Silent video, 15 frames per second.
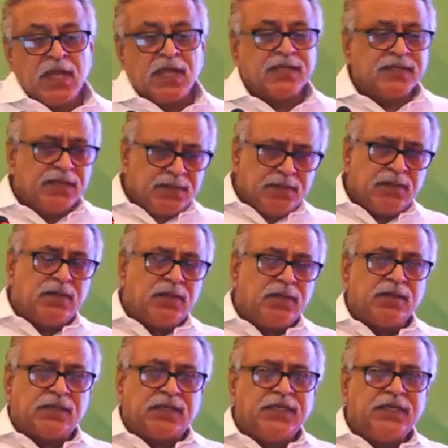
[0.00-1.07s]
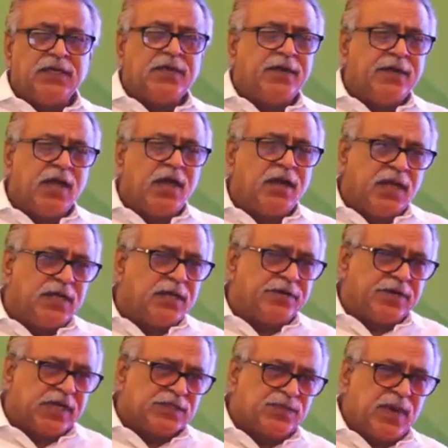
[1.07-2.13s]
Another key area in a
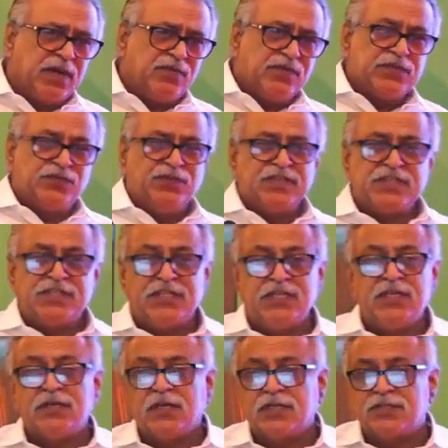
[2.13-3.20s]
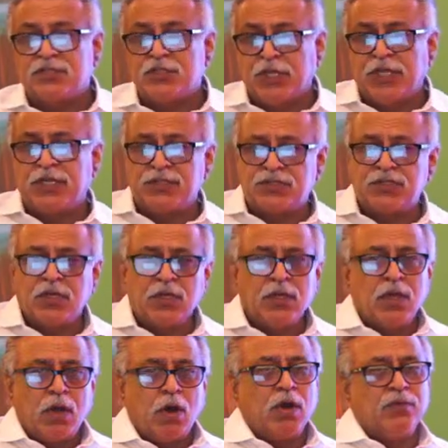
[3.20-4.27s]
transplant which we see a change
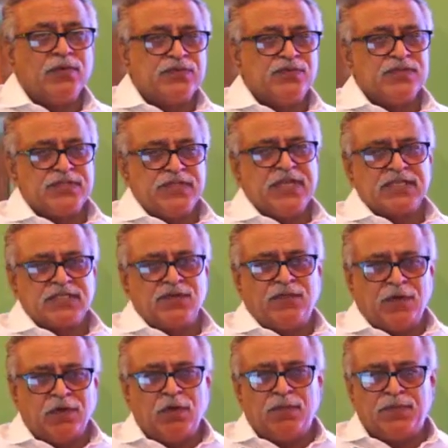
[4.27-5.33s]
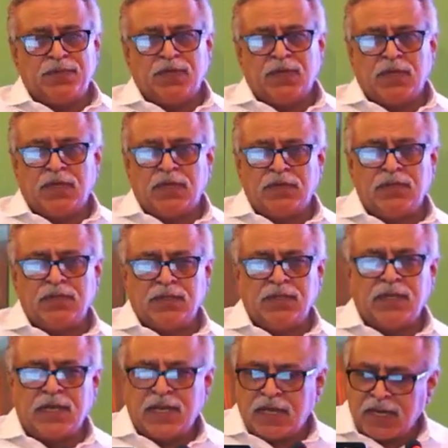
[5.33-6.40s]
or which we see as a follow-up
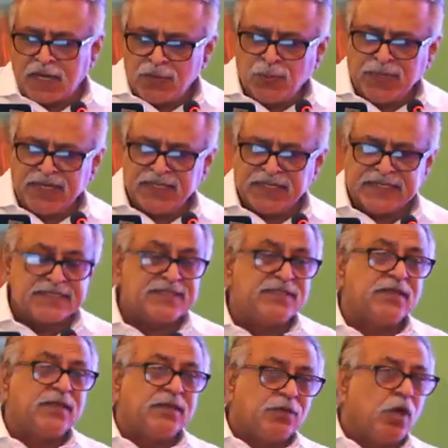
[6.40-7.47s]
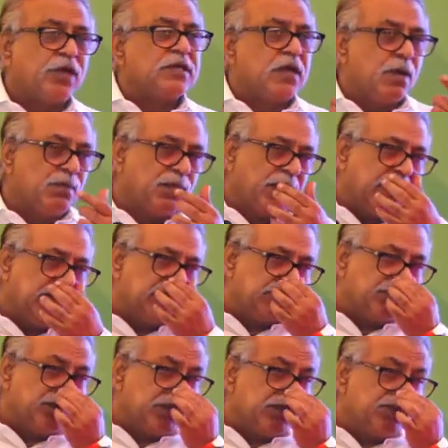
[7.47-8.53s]
advent is
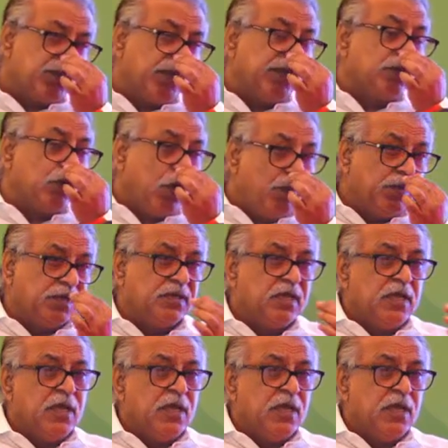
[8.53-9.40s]
non-compliance, which is pretty common.